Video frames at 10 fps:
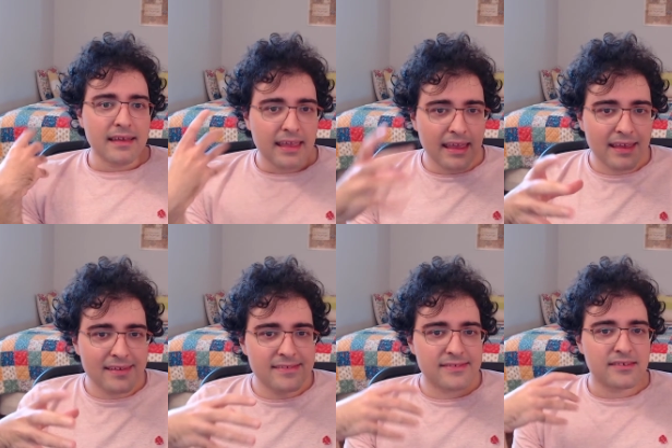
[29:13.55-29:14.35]

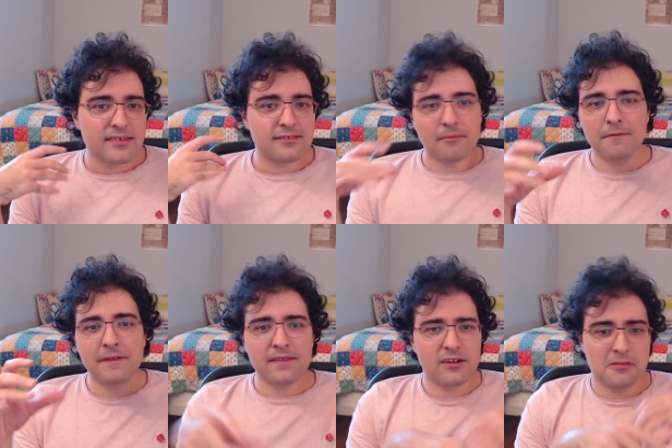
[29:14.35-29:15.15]
is
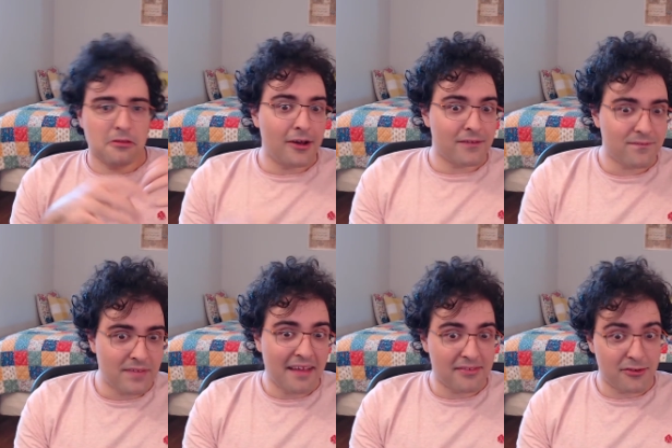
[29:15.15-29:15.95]
something that a lot of
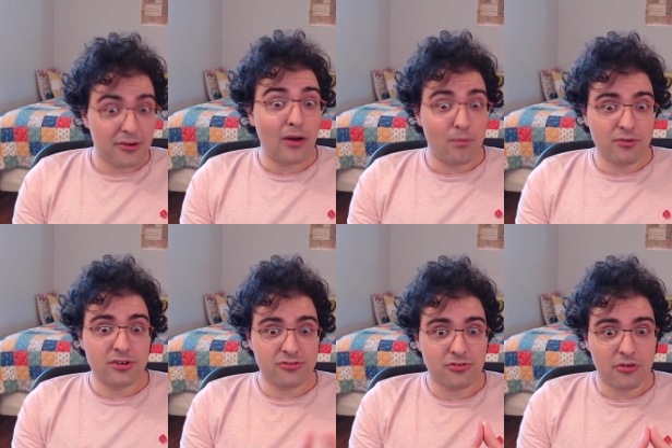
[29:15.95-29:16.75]
fans are now pretty
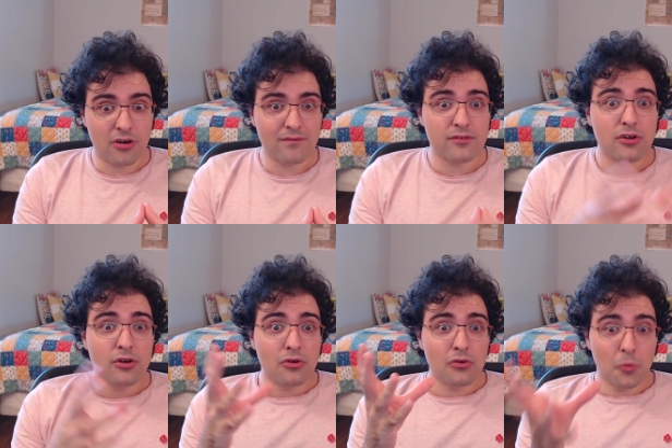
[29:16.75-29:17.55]
sure of,
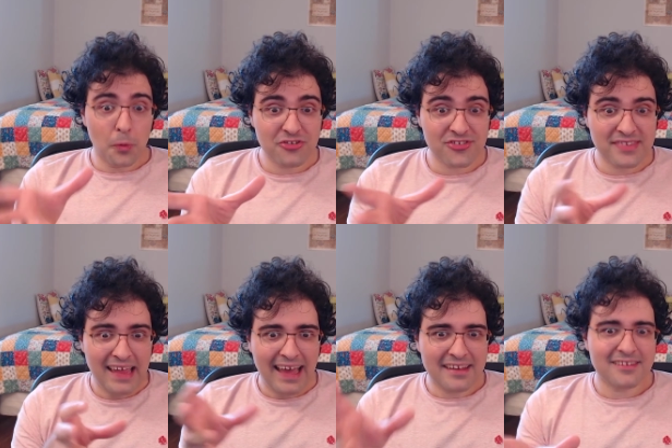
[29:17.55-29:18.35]
which is
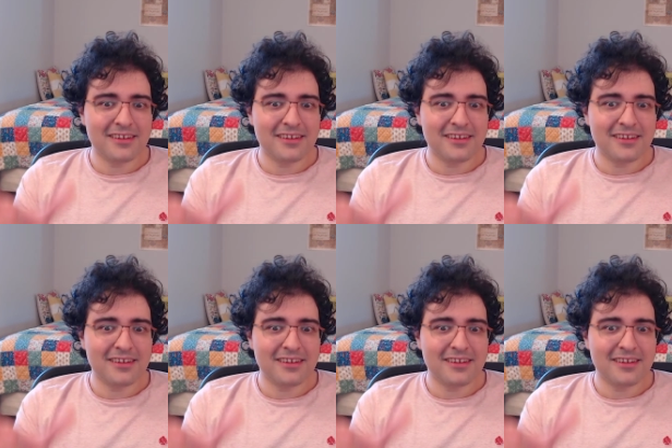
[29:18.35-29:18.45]
that